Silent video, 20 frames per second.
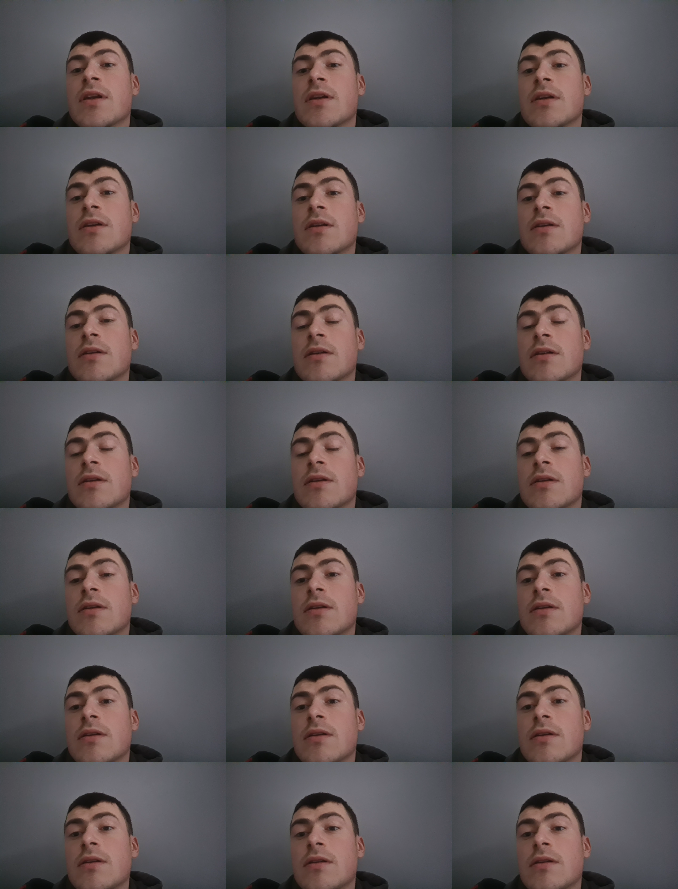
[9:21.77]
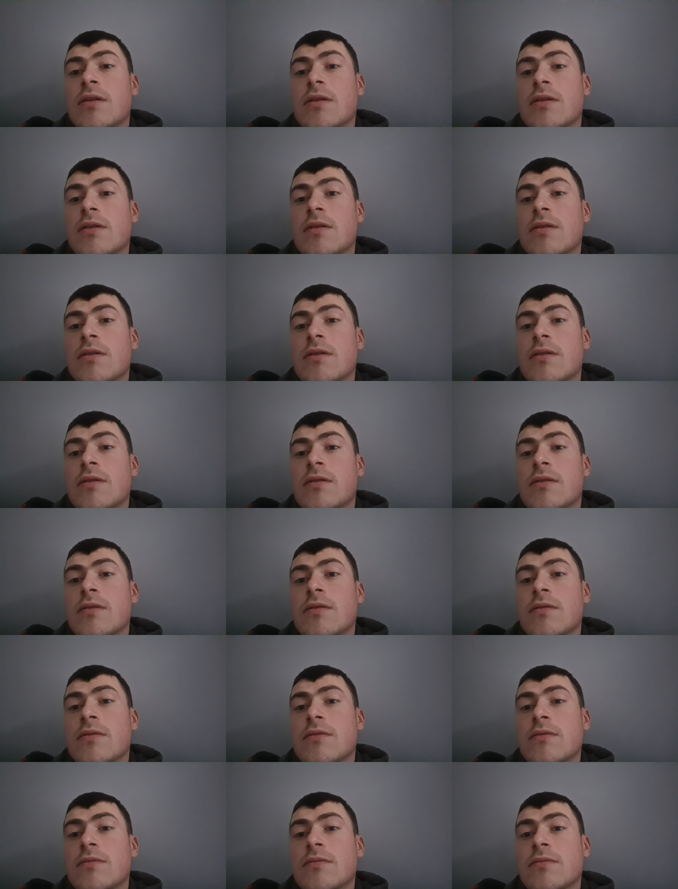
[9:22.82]

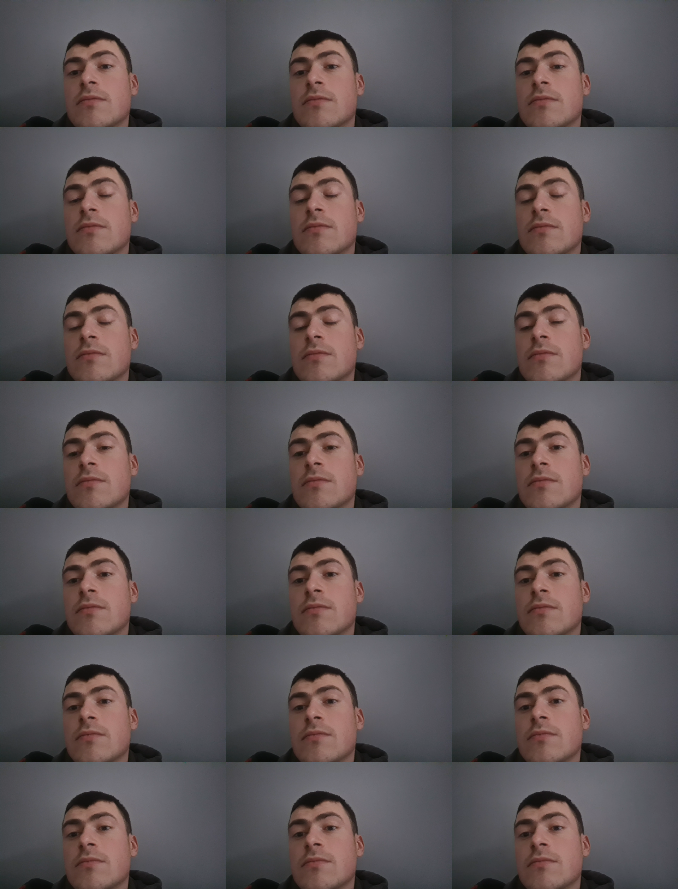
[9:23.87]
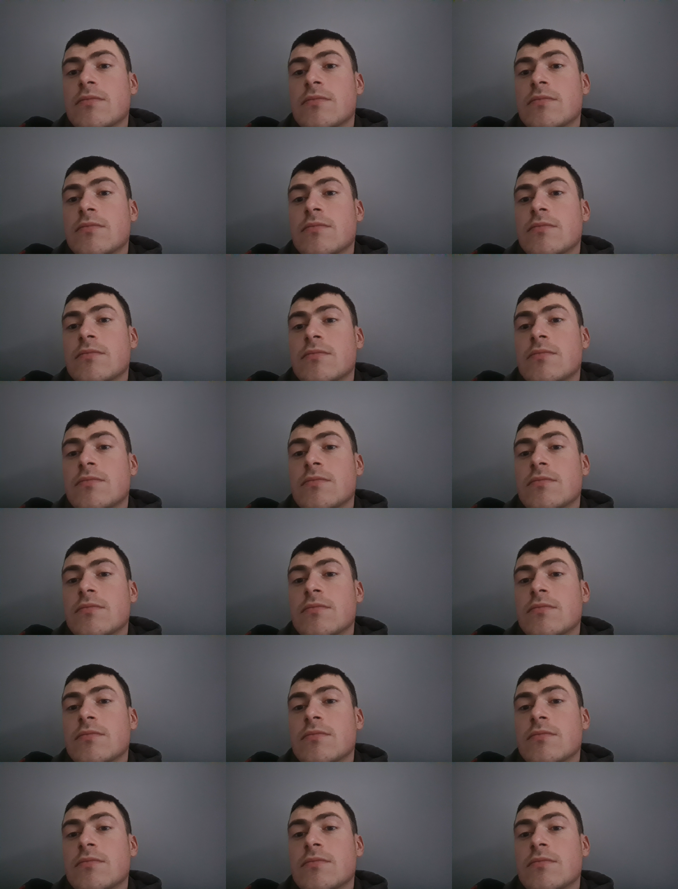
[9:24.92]
(no one is talking)